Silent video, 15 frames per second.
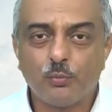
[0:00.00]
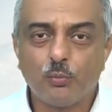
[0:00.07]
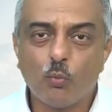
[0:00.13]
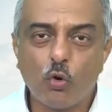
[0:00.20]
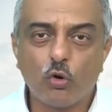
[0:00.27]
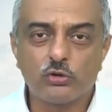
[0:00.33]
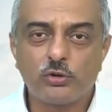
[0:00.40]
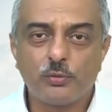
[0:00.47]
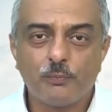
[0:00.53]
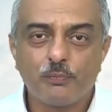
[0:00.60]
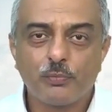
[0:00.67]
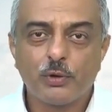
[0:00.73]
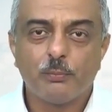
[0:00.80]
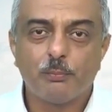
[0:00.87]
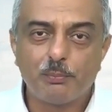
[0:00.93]
both
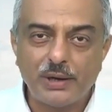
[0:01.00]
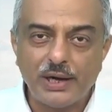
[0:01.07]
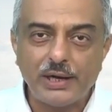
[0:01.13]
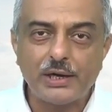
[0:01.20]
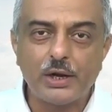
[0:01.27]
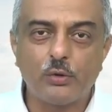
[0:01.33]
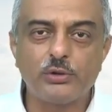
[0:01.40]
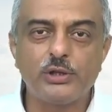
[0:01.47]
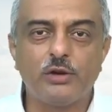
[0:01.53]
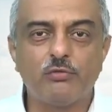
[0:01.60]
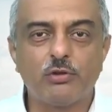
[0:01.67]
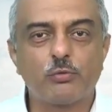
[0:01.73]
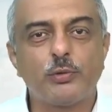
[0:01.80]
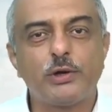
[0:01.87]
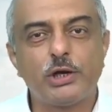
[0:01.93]
bring down the
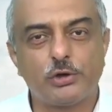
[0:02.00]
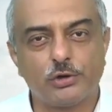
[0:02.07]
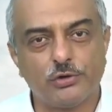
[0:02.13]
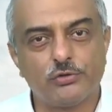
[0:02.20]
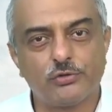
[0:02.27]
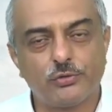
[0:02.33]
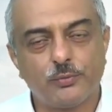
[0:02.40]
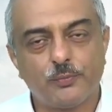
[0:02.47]
investment returns.